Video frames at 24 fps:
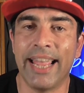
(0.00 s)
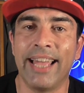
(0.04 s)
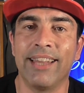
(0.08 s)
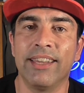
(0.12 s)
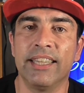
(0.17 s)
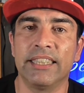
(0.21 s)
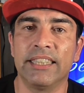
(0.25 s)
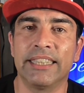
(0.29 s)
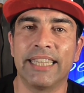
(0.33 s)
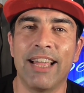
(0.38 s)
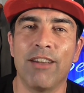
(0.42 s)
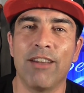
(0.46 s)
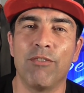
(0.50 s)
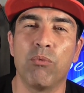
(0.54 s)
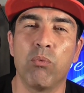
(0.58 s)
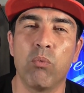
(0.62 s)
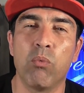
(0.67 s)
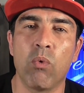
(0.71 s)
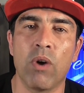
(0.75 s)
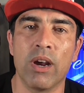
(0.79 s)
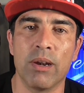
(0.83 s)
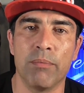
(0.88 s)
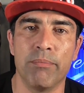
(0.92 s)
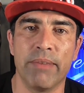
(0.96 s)
At least have
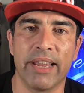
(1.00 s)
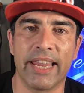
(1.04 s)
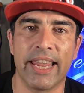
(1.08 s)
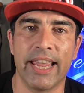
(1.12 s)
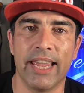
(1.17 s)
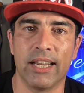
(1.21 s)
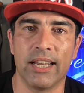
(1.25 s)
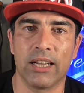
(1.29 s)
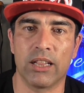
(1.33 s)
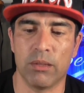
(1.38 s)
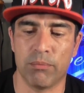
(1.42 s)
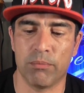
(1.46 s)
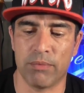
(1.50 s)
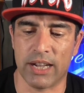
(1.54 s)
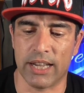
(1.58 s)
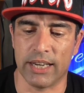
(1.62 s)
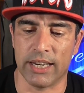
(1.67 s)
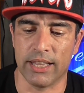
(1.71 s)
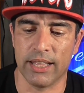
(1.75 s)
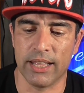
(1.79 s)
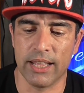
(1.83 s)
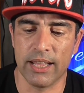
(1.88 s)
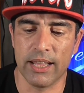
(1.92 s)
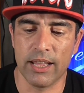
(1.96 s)
one mechanical
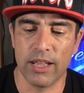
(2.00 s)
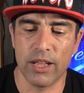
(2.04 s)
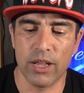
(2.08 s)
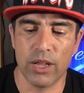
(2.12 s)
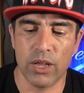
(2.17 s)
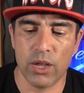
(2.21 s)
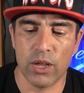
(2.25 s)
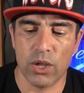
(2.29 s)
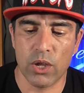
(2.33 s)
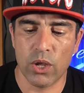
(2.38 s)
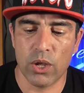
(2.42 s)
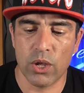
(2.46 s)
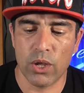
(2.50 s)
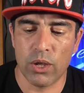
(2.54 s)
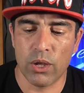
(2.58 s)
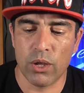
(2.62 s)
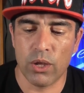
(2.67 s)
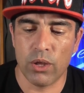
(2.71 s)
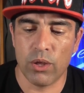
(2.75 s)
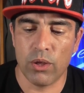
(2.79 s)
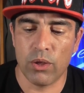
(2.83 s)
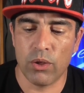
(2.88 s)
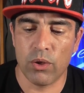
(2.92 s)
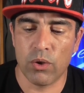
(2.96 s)
mod.
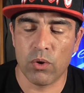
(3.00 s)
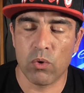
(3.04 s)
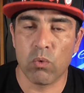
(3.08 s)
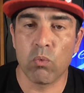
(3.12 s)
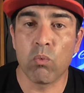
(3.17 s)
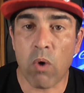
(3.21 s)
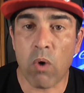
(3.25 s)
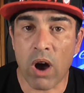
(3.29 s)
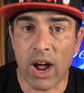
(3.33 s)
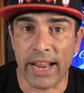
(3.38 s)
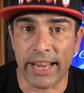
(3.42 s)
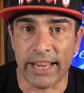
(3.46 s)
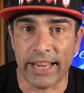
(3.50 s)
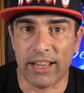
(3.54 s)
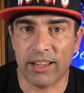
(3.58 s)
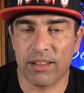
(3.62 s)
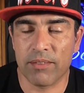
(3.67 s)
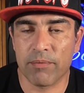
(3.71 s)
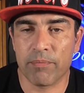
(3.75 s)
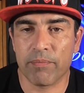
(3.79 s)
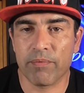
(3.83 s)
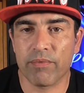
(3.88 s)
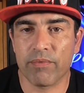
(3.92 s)
Why?